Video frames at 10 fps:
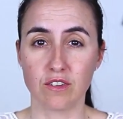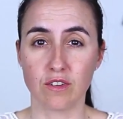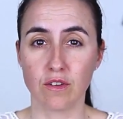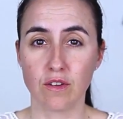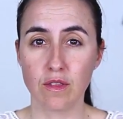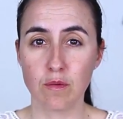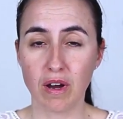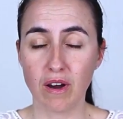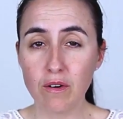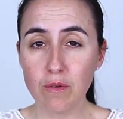So the
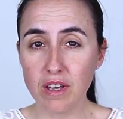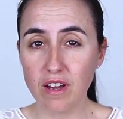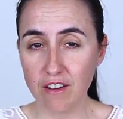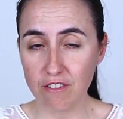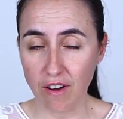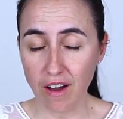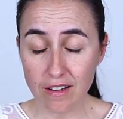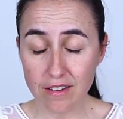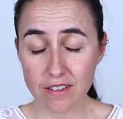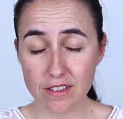Power BI
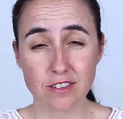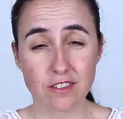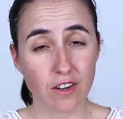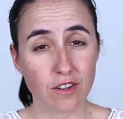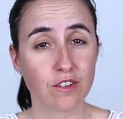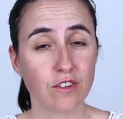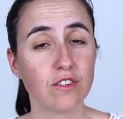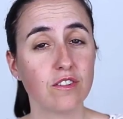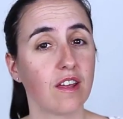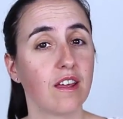file does not
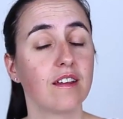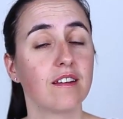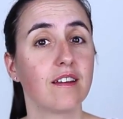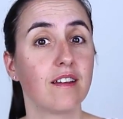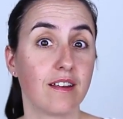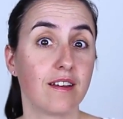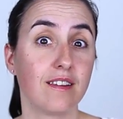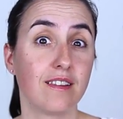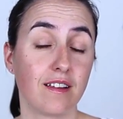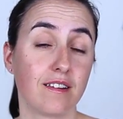contain
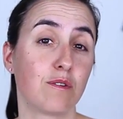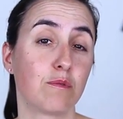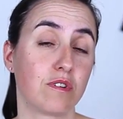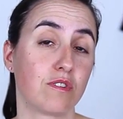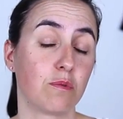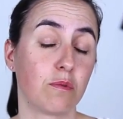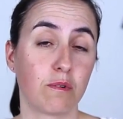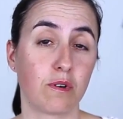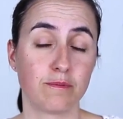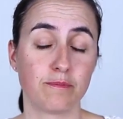any data
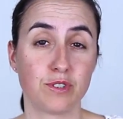whatsoever.